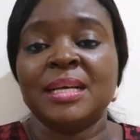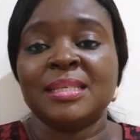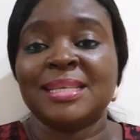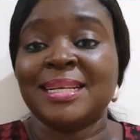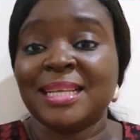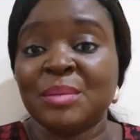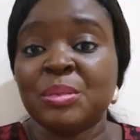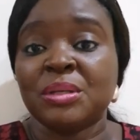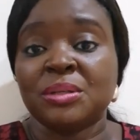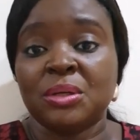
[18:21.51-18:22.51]
standard
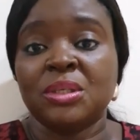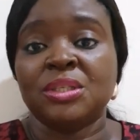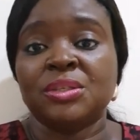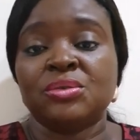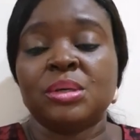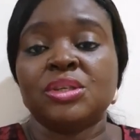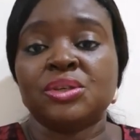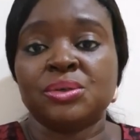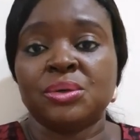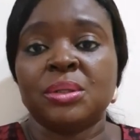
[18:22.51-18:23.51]
methodologies to
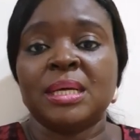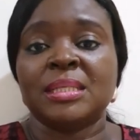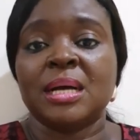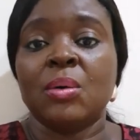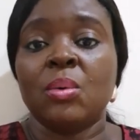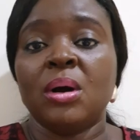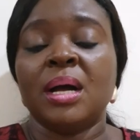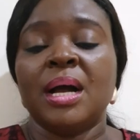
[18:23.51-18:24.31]
ensure that our work